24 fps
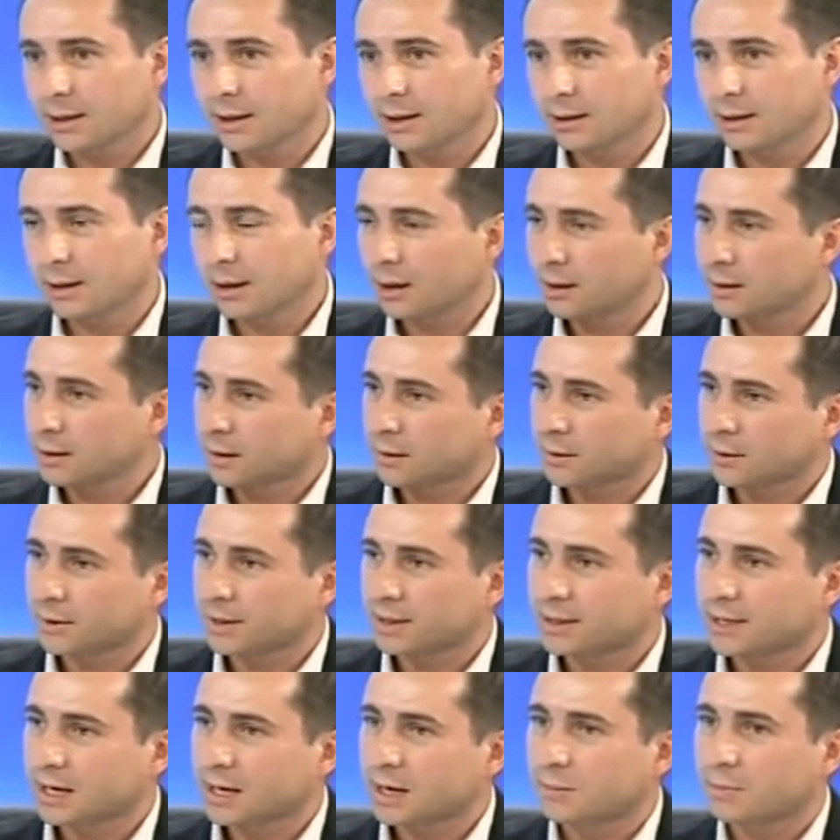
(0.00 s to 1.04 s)
And
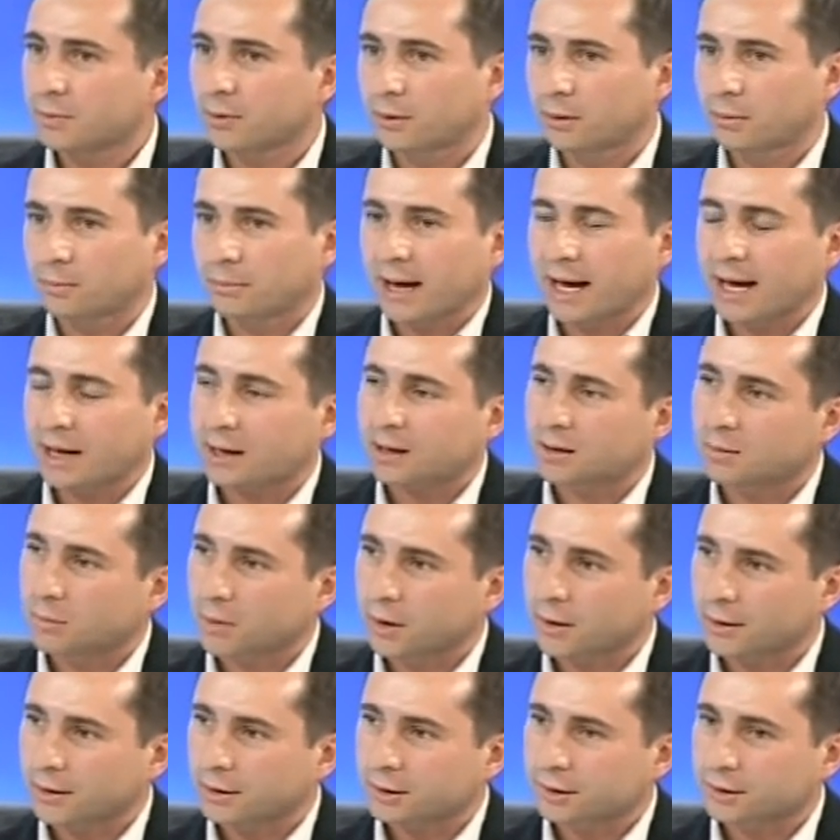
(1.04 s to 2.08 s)
another example, back in
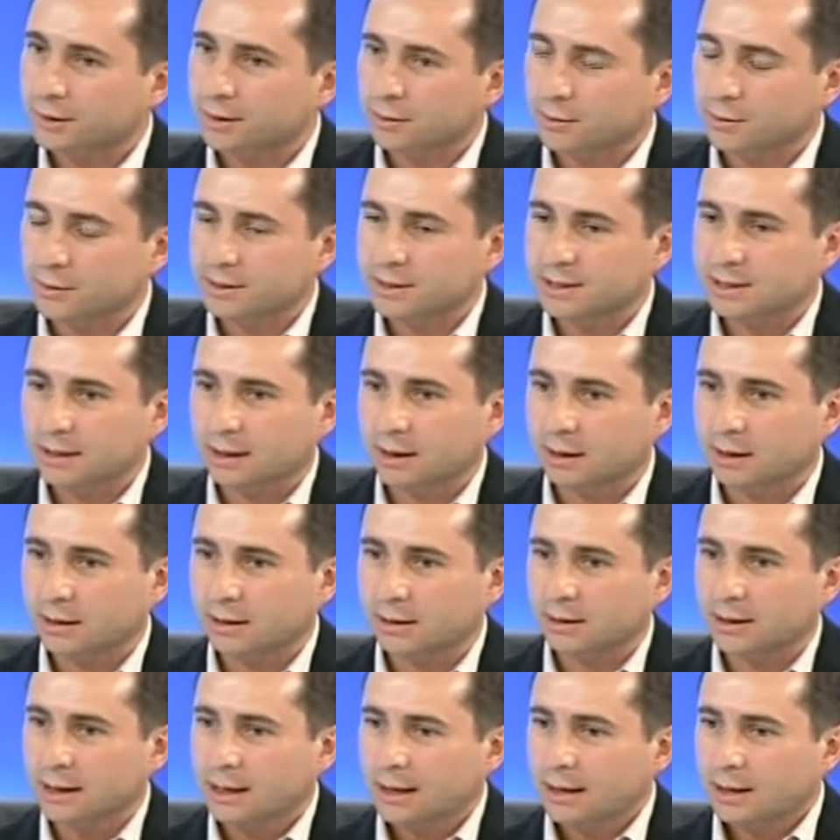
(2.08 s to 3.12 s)
March, there was
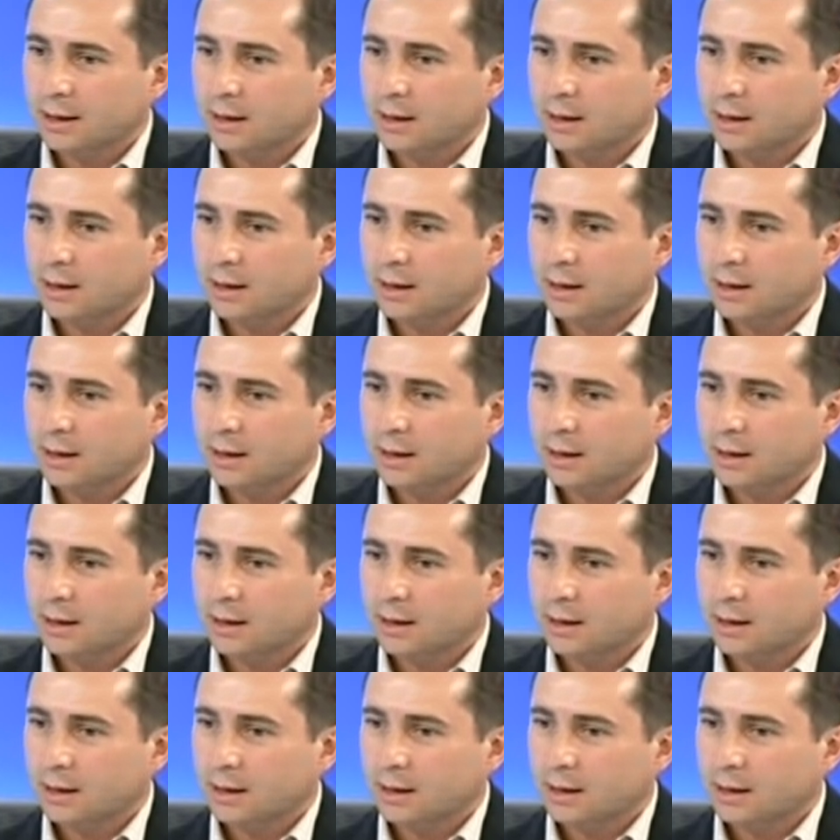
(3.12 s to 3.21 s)
an